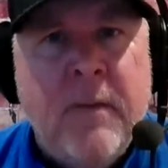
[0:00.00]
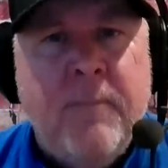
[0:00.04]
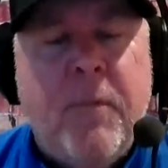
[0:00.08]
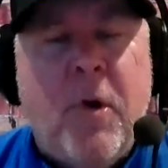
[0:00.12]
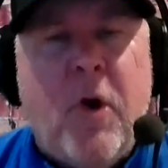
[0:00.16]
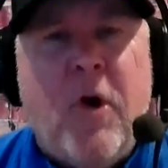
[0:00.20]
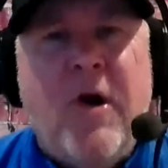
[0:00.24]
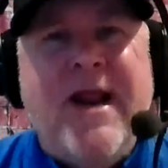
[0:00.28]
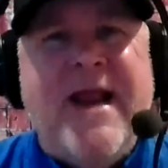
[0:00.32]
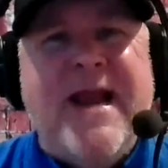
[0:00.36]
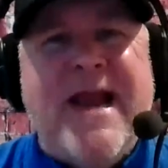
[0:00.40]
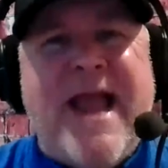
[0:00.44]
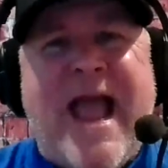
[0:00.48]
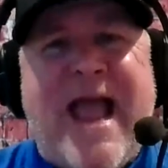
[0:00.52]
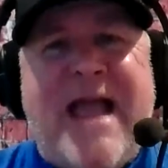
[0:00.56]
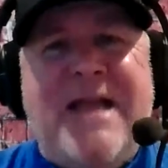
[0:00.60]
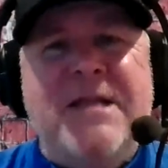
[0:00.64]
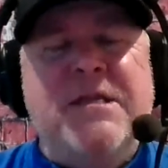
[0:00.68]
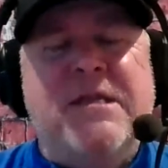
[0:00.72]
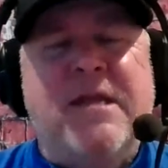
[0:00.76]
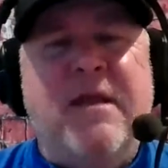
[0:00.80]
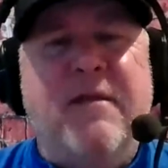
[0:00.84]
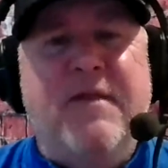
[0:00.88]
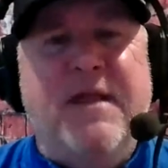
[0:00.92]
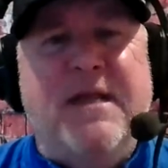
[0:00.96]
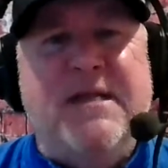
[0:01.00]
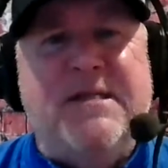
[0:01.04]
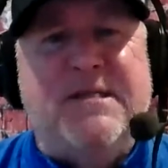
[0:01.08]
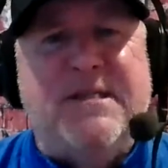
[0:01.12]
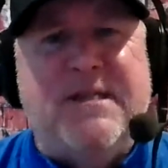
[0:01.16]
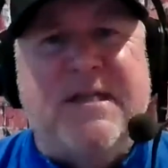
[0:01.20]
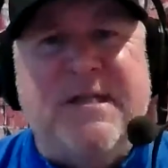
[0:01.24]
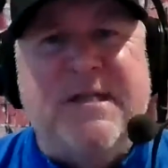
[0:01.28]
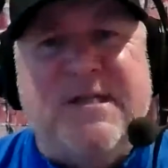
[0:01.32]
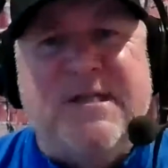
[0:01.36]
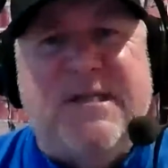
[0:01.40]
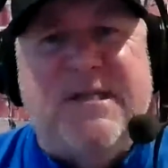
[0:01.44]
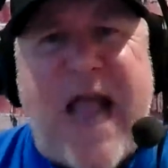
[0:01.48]
Put an end to this
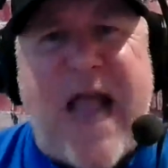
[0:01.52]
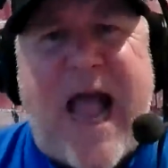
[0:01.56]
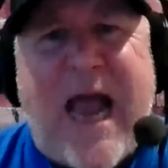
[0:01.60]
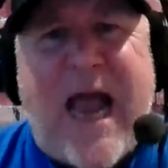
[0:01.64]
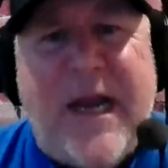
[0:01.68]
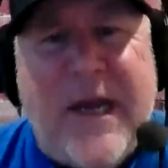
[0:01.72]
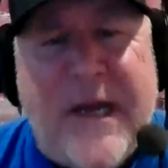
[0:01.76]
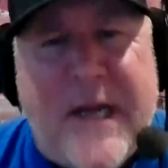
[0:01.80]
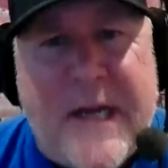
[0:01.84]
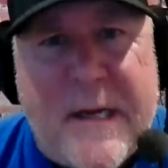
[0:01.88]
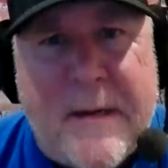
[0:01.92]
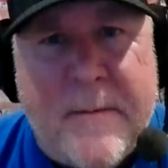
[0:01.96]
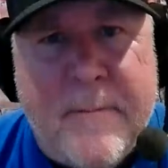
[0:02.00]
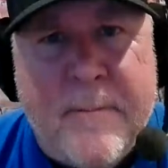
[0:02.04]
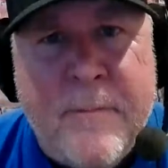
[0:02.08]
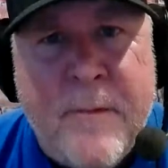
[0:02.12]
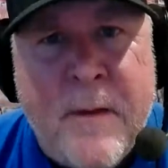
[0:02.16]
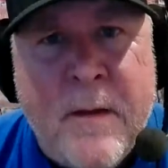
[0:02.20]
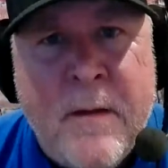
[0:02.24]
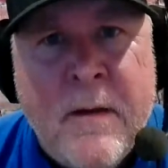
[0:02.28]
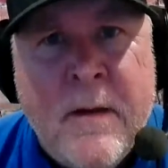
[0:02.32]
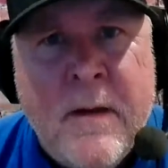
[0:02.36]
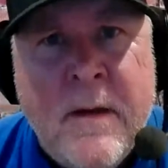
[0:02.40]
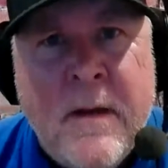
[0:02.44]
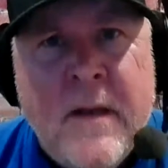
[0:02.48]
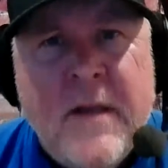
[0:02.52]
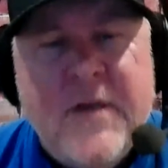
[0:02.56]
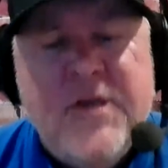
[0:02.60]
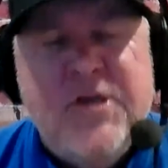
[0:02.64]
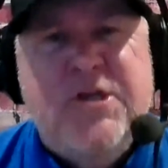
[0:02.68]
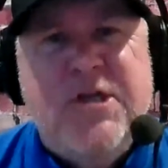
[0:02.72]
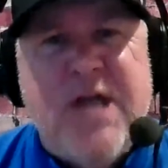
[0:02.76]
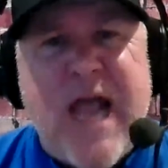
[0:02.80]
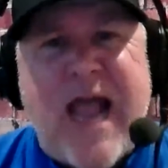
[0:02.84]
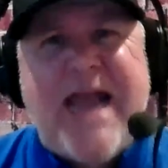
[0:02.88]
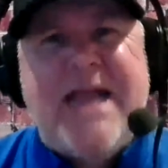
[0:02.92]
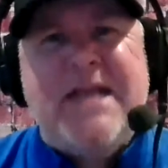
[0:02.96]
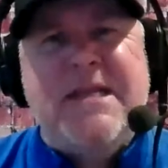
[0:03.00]
insanity.
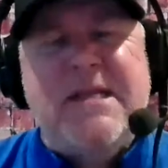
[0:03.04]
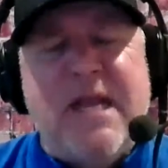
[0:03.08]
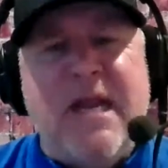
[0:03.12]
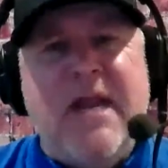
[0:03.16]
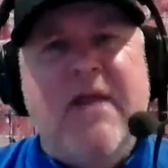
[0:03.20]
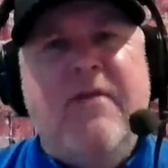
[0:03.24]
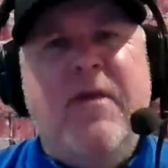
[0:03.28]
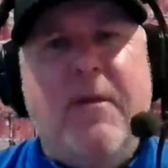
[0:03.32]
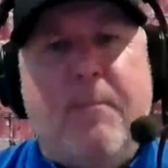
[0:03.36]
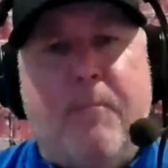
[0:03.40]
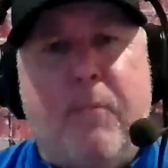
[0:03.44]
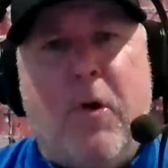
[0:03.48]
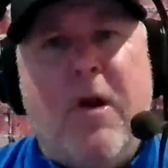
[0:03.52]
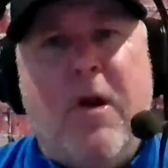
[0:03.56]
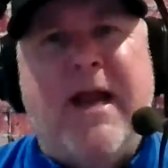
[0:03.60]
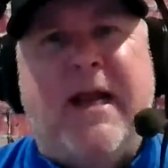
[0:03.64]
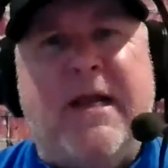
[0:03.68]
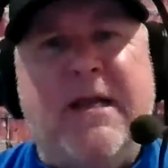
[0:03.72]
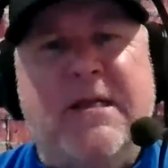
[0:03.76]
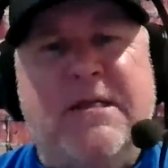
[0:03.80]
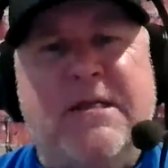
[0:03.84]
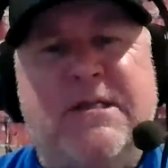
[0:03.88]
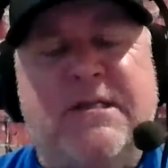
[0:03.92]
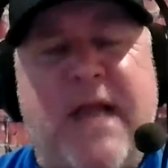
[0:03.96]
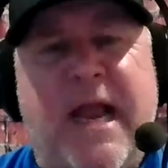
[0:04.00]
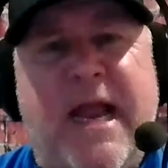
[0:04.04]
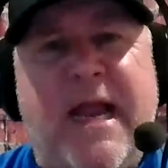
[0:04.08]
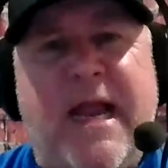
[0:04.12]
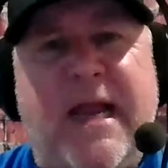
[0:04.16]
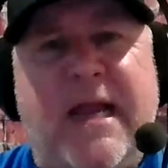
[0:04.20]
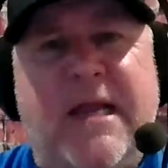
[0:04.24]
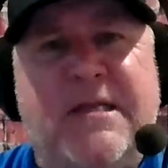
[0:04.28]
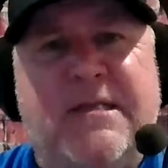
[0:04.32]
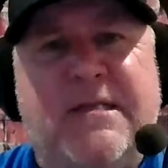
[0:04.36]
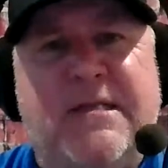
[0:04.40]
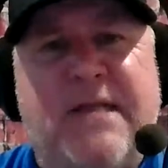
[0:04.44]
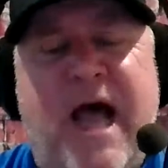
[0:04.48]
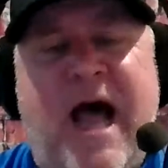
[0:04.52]
JT The Brick is saying
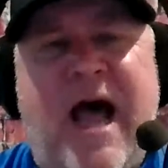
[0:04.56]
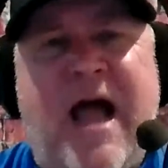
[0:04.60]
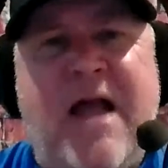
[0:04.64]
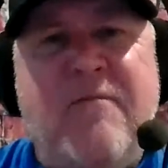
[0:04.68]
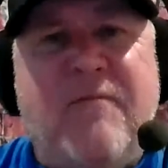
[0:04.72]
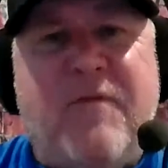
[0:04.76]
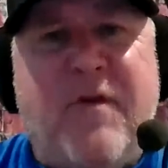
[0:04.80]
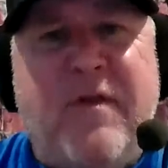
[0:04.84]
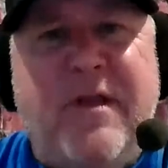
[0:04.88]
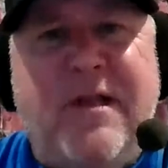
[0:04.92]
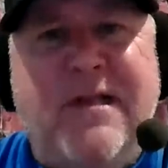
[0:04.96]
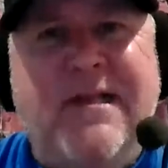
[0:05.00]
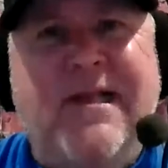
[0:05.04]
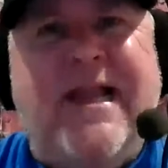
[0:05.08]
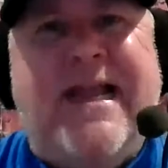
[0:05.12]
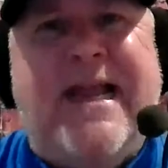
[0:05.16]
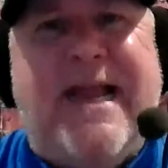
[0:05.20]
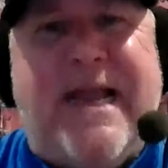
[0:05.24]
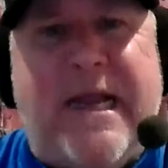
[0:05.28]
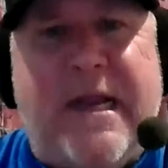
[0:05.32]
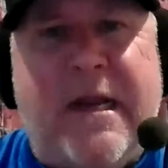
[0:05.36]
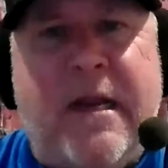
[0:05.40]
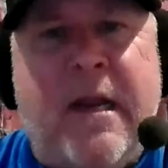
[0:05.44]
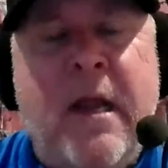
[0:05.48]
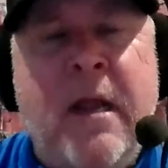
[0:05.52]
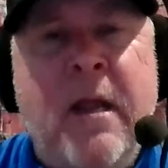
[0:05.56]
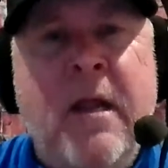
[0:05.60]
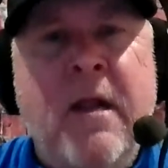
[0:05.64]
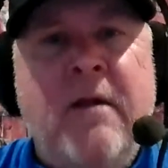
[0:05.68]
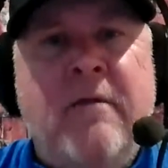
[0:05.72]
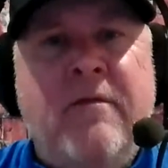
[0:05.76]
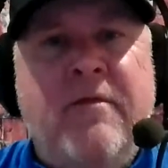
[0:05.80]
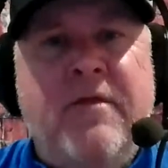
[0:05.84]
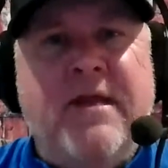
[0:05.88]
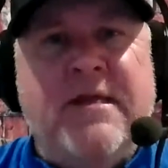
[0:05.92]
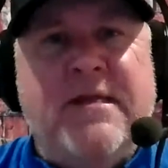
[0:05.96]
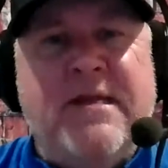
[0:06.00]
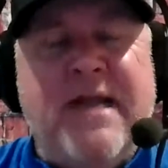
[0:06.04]
it's time for the league,
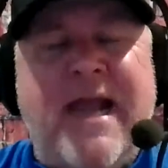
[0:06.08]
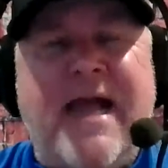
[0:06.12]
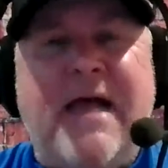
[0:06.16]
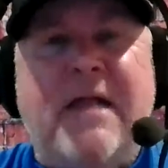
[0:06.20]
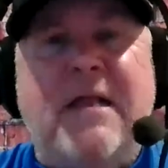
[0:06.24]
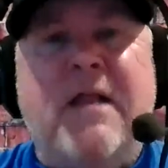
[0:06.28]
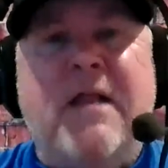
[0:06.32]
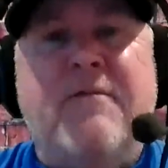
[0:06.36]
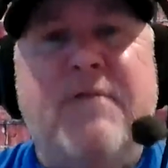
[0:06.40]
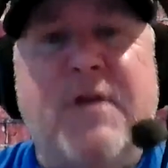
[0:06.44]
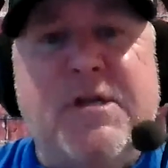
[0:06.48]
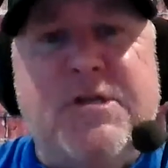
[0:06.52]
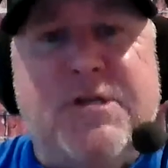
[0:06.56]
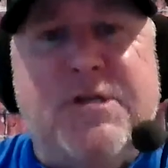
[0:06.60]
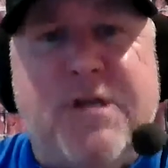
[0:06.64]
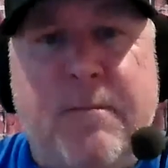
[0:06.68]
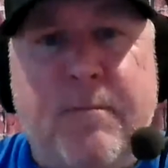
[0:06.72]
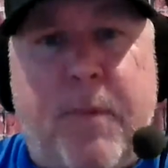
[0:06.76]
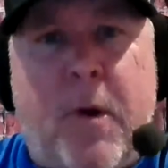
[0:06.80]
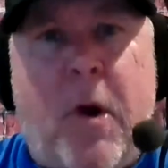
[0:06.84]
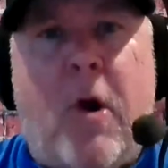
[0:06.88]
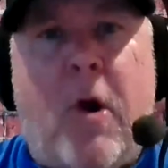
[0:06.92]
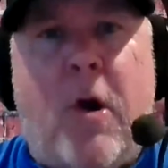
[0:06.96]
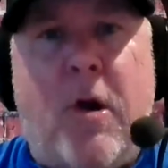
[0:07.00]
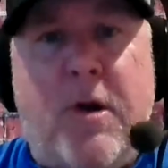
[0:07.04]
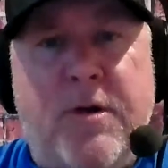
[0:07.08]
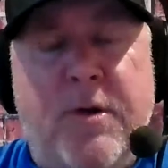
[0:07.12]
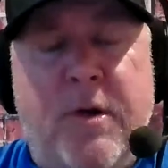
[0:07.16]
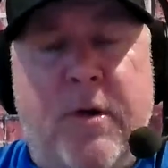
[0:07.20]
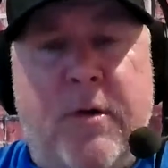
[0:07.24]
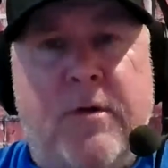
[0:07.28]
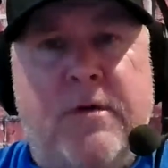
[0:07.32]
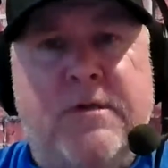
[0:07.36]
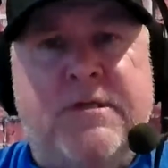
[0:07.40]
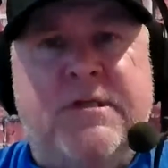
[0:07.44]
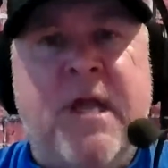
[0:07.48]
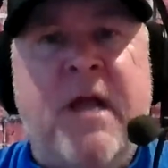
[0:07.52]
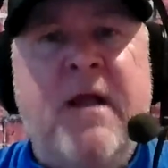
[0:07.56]
the television
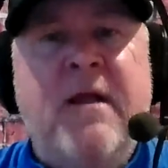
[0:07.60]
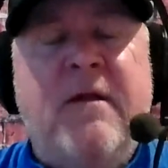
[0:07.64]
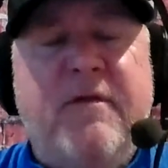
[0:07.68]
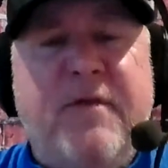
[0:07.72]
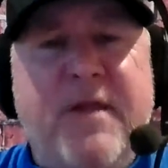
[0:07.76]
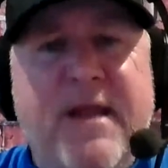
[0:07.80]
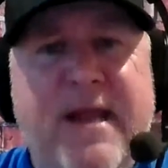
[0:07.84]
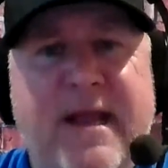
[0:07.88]
partners, the